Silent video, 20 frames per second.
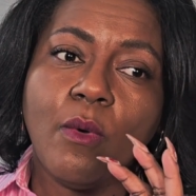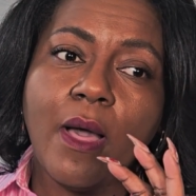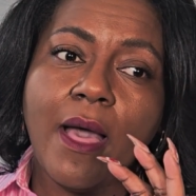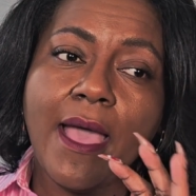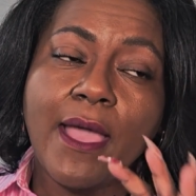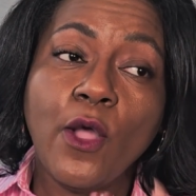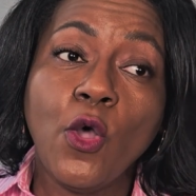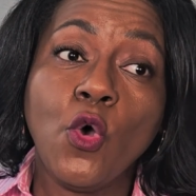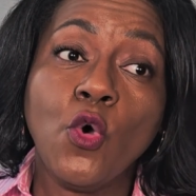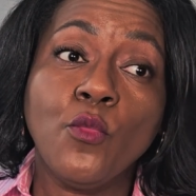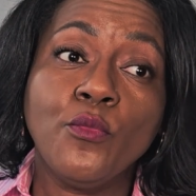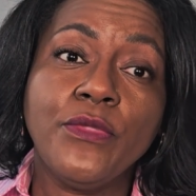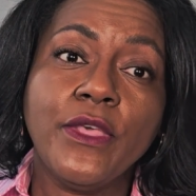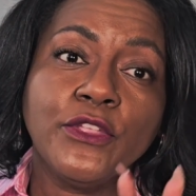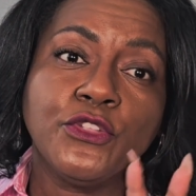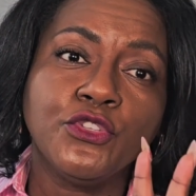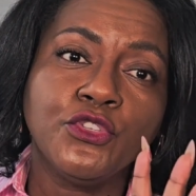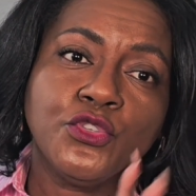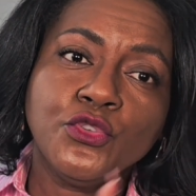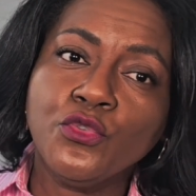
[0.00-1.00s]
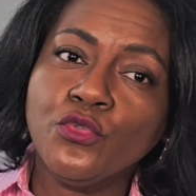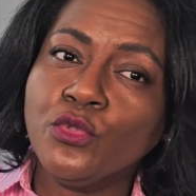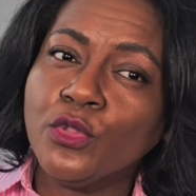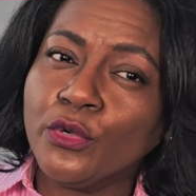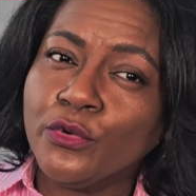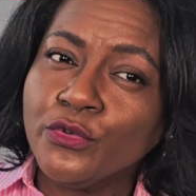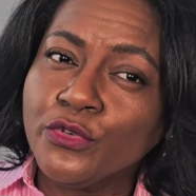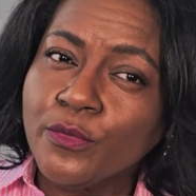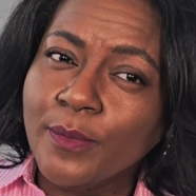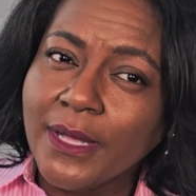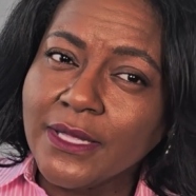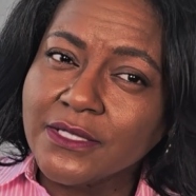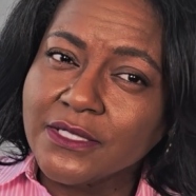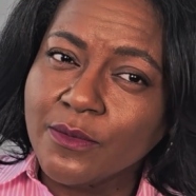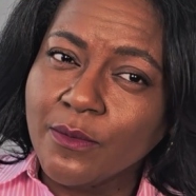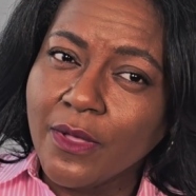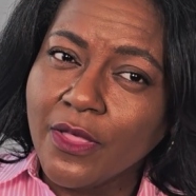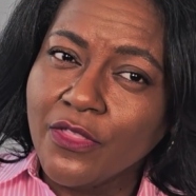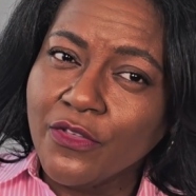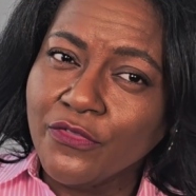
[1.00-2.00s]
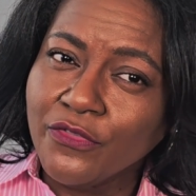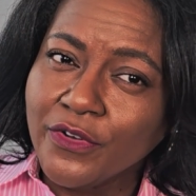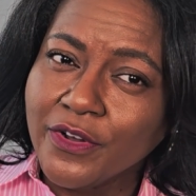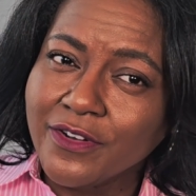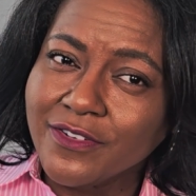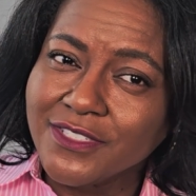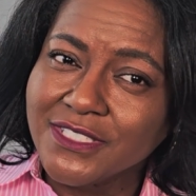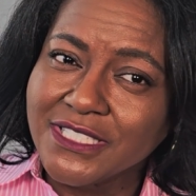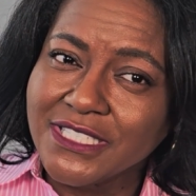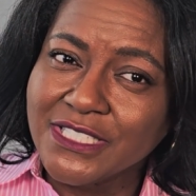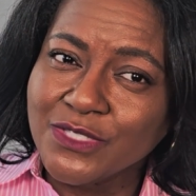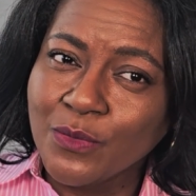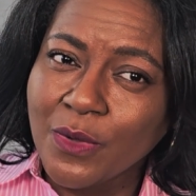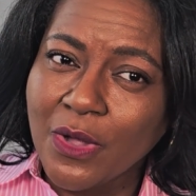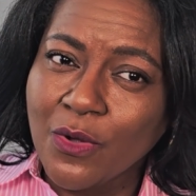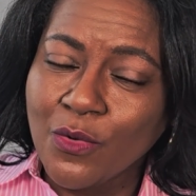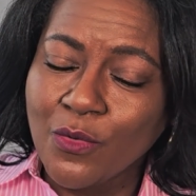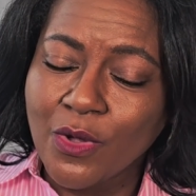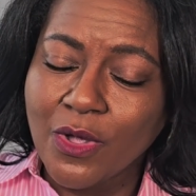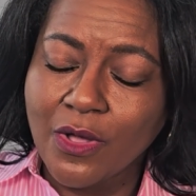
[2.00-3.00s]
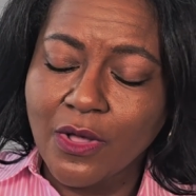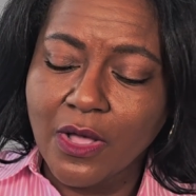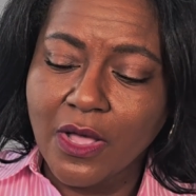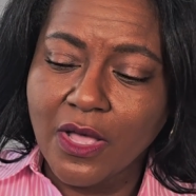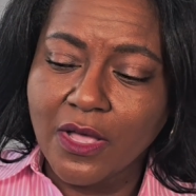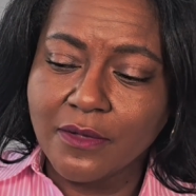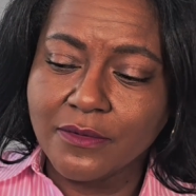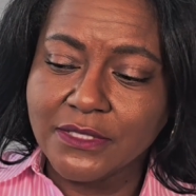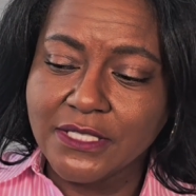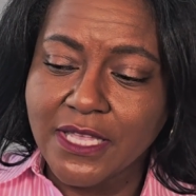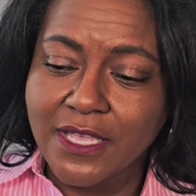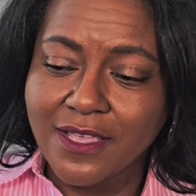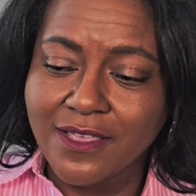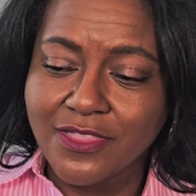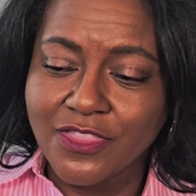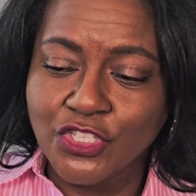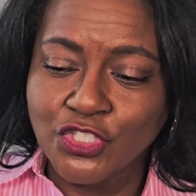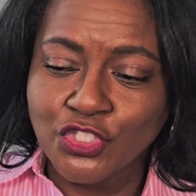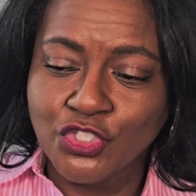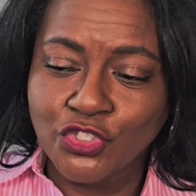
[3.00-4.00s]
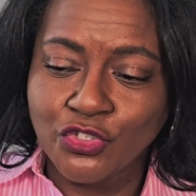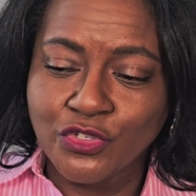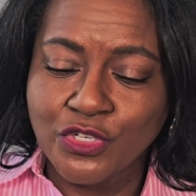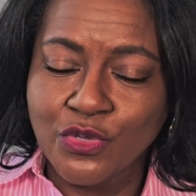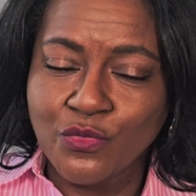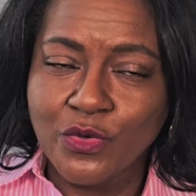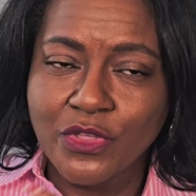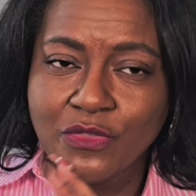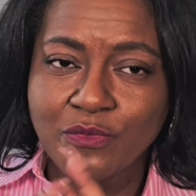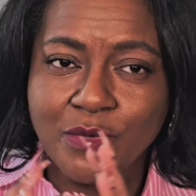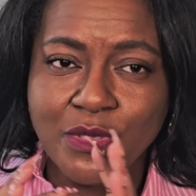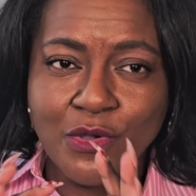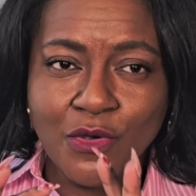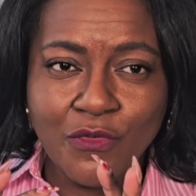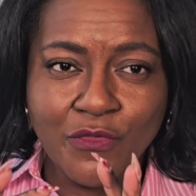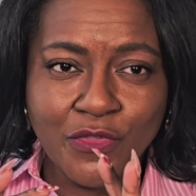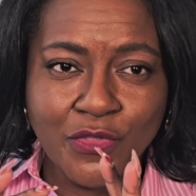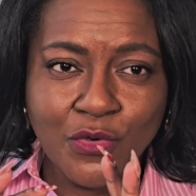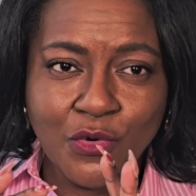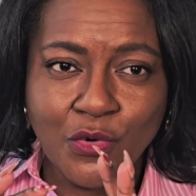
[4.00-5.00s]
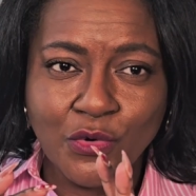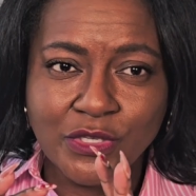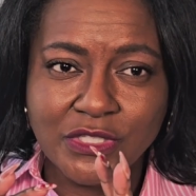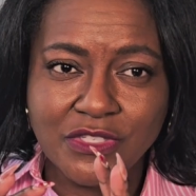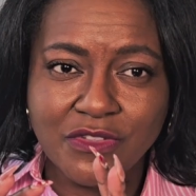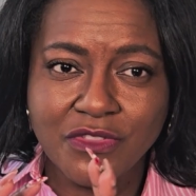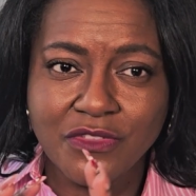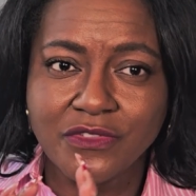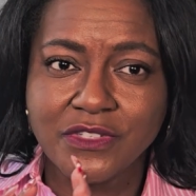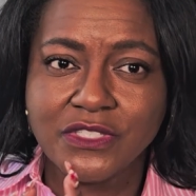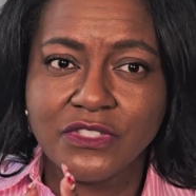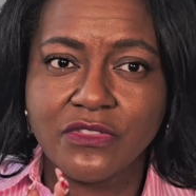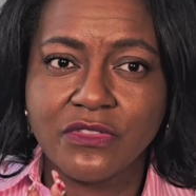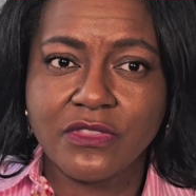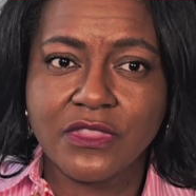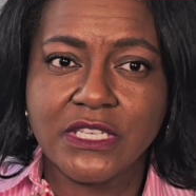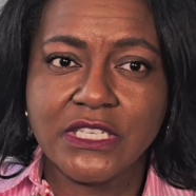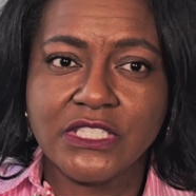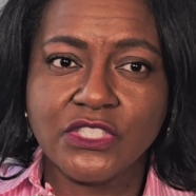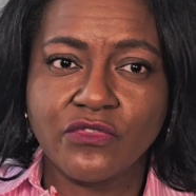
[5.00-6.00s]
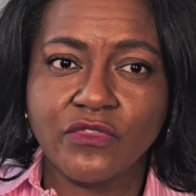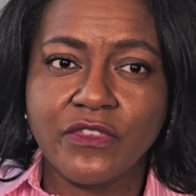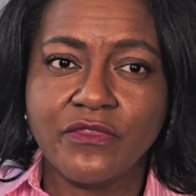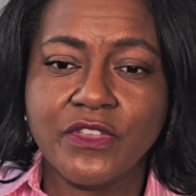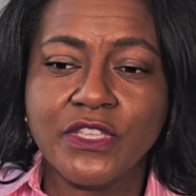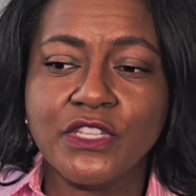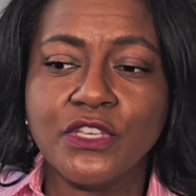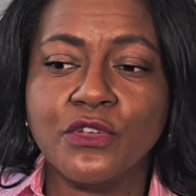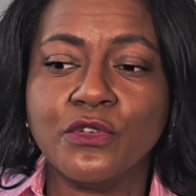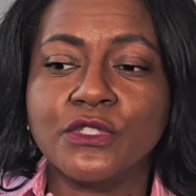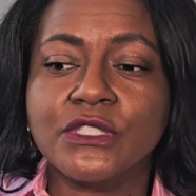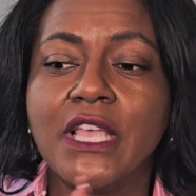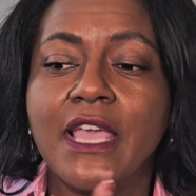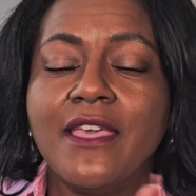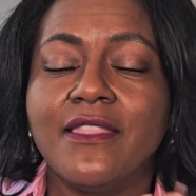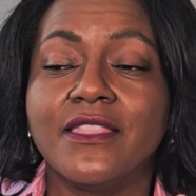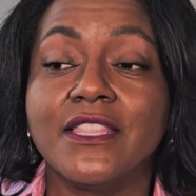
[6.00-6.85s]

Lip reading: I hope that you learned about some other fragrances while taking this journey with me over the course of these 3 videos.